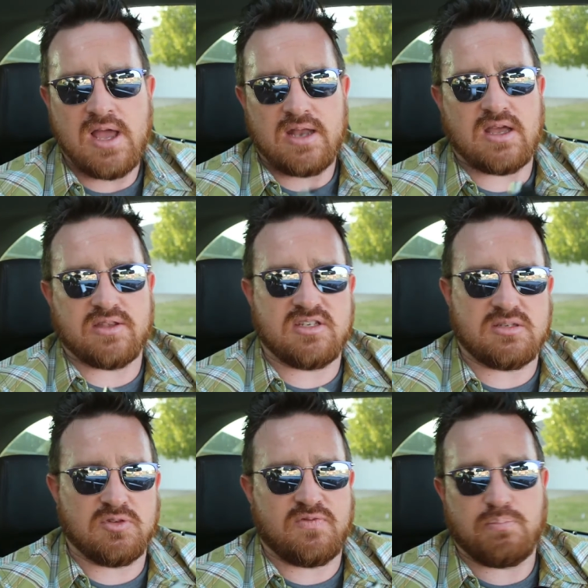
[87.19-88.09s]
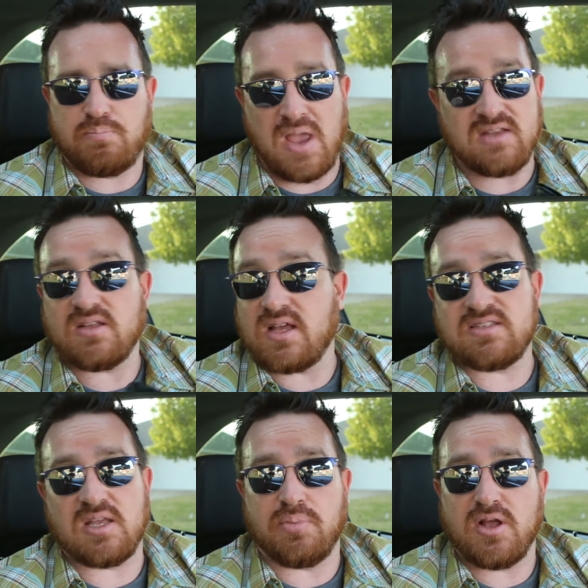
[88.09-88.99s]
Now the system is basically, like I
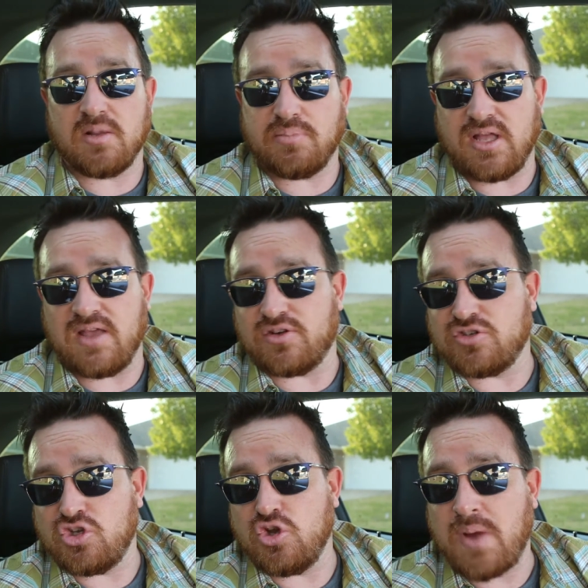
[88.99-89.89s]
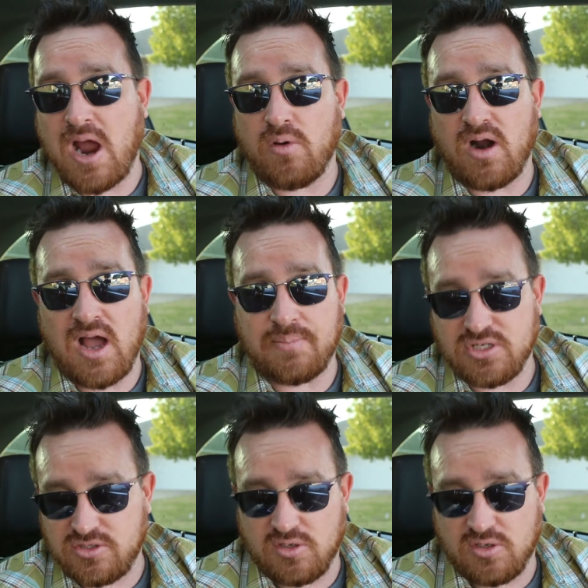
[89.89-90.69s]
said, plug and play. There's two power options.